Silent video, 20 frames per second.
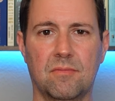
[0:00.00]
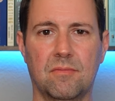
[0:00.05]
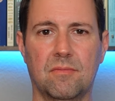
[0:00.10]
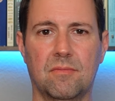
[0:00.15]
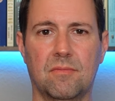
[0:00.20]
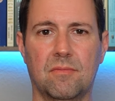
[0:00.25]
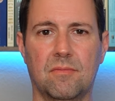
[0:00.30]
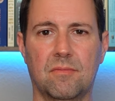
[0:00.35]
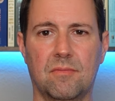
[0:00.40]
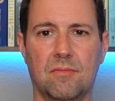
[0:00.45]

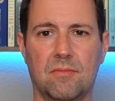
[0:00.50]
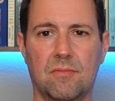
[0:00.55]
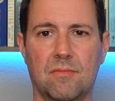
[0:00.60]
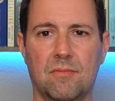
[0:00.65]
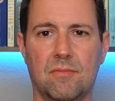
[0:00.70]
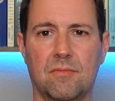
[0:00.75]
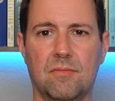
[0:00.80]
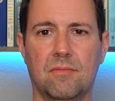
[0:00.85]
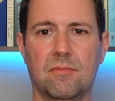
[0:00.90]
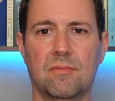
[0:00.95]

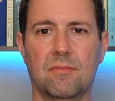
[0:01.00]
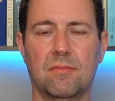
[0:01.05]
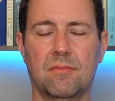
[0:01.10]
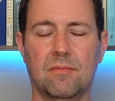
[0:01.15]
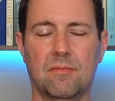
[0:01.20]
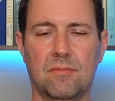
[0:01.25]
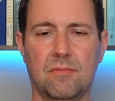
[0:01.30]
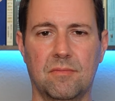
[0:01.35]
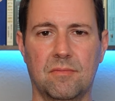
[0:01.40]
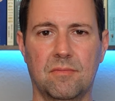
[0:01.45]

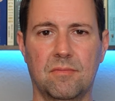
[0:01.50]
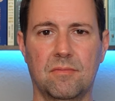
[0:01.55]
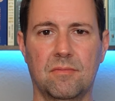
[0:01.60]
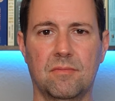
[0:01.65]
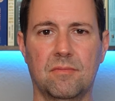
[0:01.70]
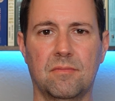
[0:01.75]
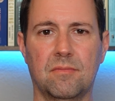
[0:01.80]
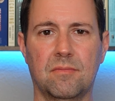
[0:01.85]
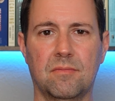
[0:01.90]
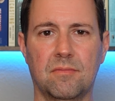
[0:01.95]

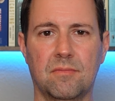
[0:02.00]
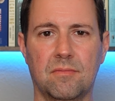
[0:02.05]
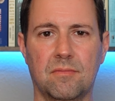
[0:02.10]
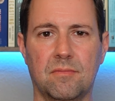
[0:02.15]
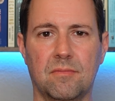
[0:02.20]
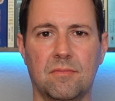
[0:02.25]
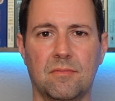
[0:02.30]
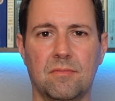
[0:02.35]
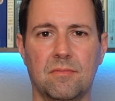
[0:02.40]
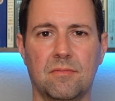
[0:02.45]

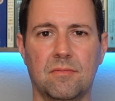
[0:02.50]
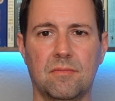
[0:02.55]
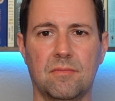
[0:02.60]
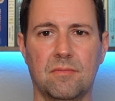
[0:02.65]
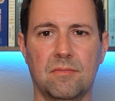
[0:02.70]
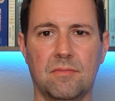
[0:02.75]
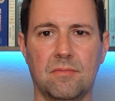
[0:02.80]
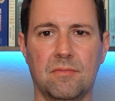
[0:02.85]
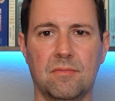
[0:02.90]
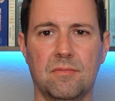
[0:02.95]

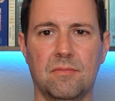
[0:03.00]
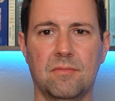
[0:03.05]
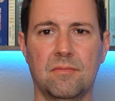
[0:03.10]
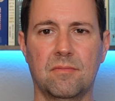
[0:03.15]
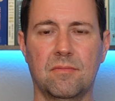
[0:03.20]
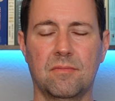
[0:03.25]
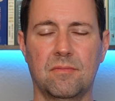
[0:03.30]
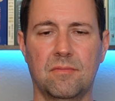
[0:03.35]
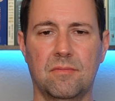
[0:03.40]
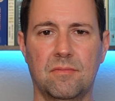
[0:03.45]

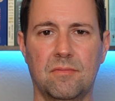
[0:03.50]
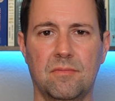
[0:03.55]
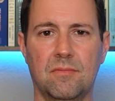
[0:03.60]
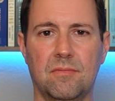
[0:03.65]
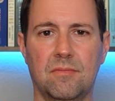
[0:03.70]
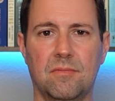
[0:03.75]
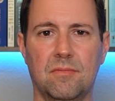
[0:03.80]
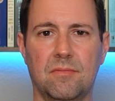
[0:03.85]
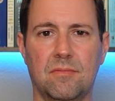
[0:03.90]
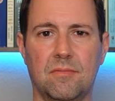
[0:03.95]

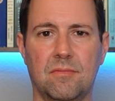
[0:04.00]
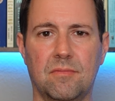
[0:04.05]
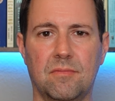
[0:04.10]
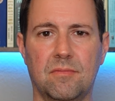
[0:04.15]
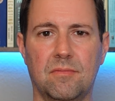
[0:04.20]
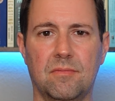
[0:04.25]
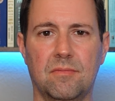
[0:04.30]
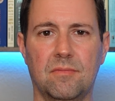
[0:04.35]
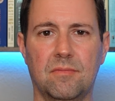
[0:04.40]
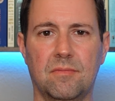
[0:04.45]

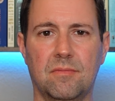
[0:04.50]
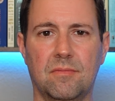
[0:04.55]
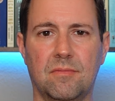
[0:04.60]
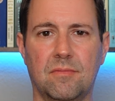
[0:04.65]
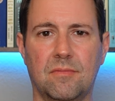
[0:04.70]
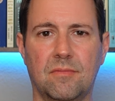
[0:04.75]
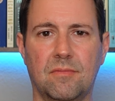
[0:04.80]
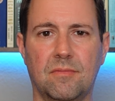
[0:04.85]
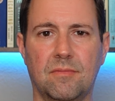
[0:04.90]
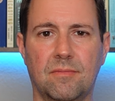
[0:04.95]

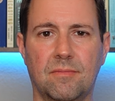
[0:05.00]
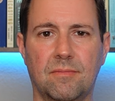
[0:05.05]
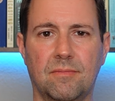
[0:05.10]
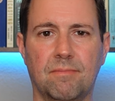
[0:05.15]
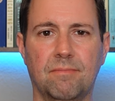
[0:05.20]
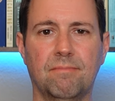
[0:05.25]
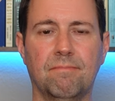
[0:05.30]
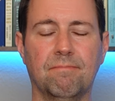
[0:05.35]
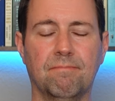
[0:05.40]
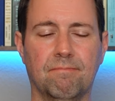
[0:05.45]

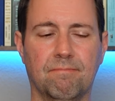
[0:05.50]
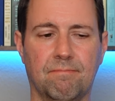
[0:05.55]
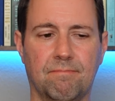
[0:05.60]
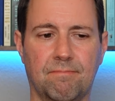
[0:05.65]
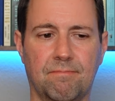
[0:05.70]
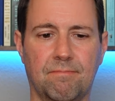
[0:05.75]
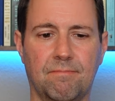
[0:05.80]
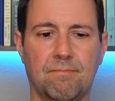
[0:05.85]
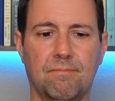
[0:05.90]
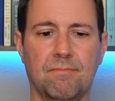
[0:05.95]

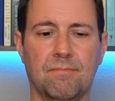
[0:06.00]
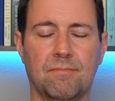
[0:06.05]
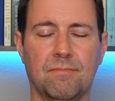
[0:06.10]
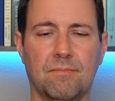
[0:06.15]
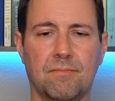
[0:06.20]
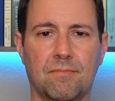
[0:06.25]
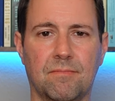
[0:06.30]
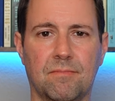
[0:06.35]
The person shown says nothing.